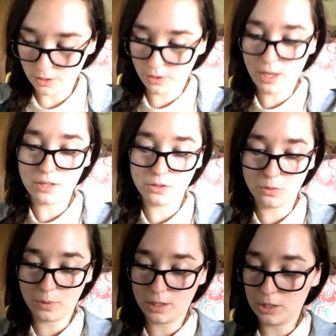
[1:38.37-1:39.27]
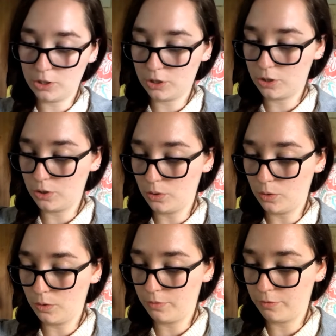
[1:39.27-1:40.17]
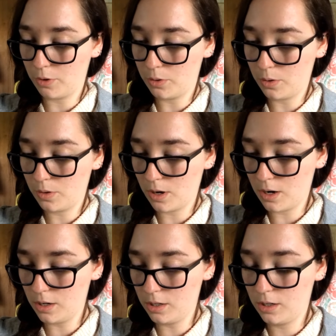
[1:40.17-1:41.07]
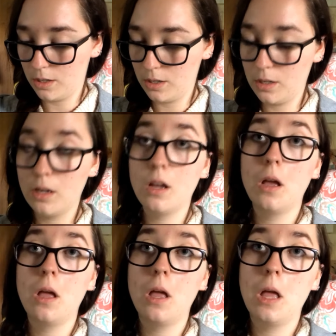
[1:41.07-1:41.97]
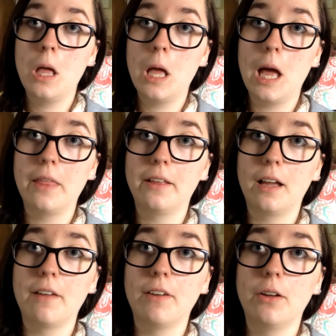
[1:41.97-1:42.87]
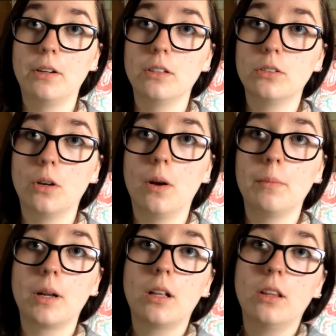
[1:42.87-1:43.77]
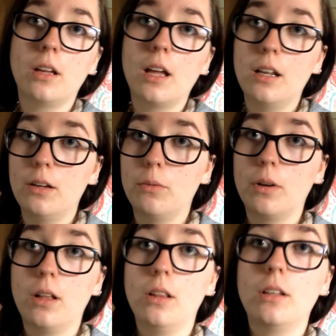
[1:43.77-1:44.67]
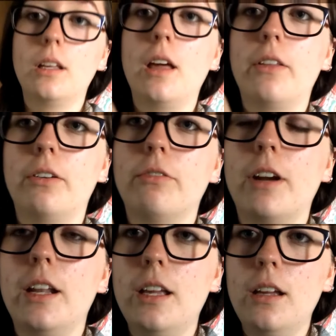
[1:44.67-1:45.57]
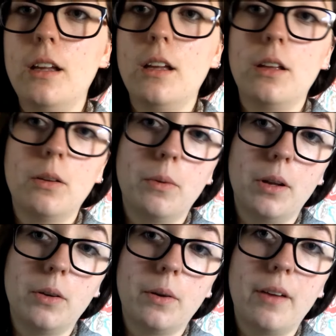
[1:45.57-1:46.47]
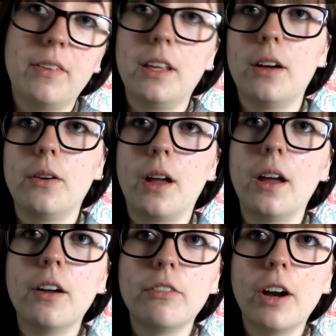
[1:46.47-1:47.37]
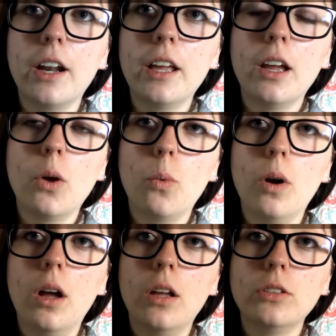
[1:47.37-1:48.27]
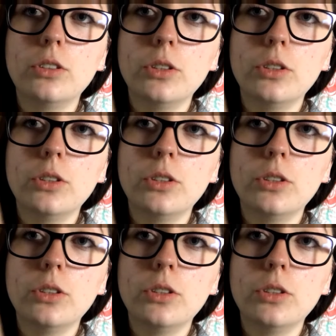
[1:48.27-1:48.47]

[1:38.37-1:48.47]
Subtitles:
Okay, so we're gonna just do photo card. I think I found it, so I'm not gonna look at it. We're gonna look together. Ready? Wait, do I have it? Yeah, okay. Ready? One,